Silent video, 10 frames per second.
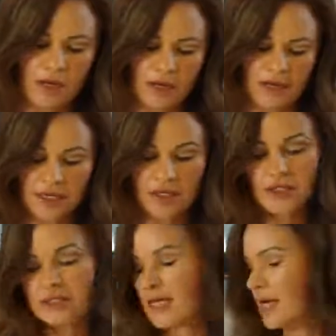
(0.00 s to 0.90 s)
I think it
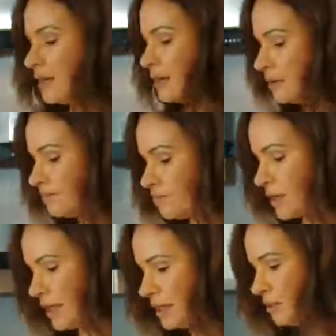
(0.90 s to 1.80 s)
could take
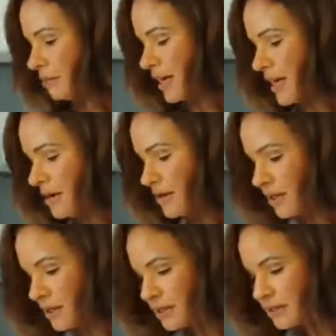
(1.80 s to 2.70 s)
a little more powder. I
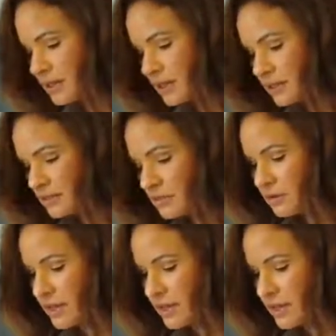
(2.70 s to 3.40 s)
think I can sneak some more